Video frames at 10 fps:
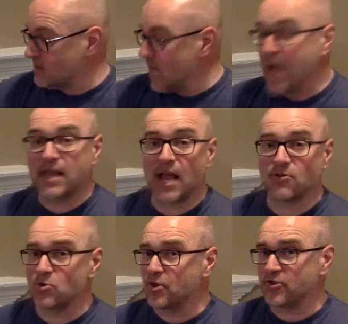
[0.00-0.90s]
And ligase
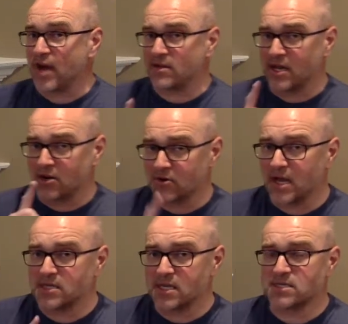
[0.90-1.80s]
we'll discuss in
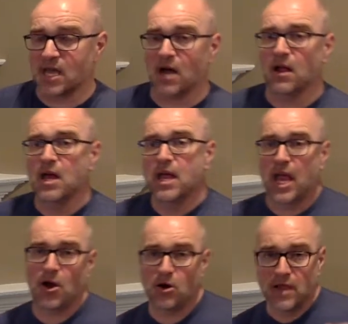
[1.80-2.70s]
great detail
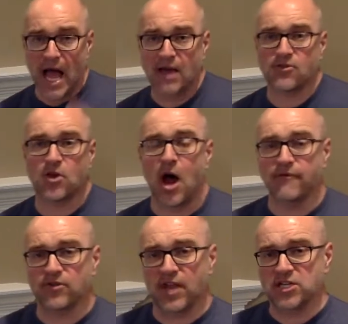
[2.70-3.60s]
in our last
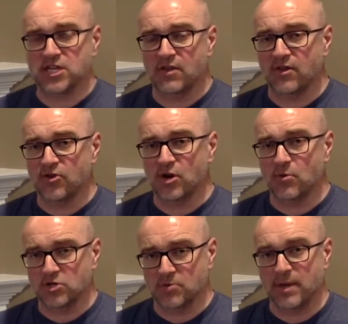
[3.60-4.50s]
conversation in this unit,
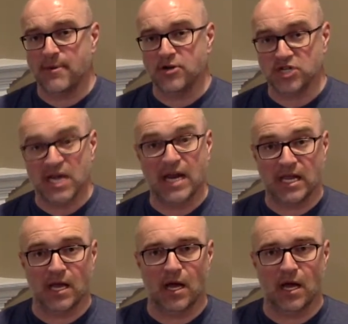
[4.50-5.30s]
which will be about genetic